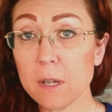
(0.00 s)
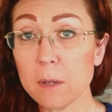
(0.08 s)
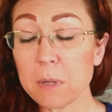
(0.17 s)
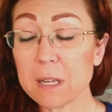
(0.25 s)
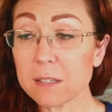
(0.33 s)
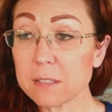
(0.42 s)

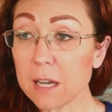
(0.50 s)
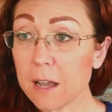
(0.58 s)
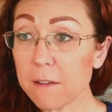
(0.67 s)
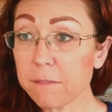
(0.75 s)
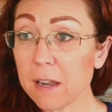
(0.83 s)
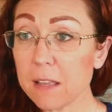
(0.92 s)
because I
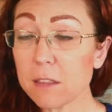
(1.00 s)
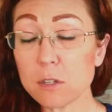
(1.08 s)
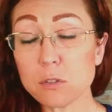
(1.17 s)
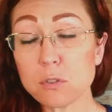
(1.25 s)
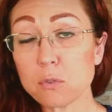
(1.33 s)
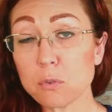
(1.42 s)
find that the
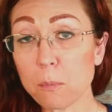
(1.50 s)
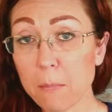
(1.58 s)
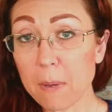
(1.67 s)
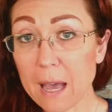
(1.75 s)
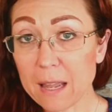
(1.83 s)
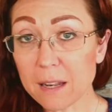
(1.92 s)

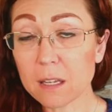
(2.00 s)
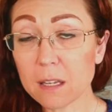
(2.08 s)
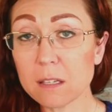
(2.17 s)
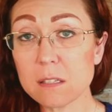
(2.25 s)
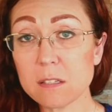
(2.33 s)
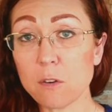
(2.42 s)
somatic
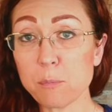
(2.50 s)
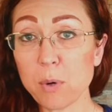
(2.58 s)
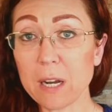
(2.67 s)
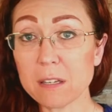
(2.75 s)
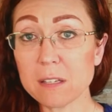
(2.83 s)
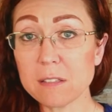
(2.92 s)

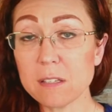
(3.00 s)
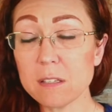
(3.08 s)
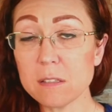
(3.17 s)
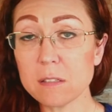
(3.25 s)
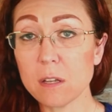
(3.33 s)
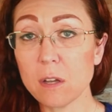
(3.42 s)

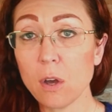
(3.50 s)
self-practices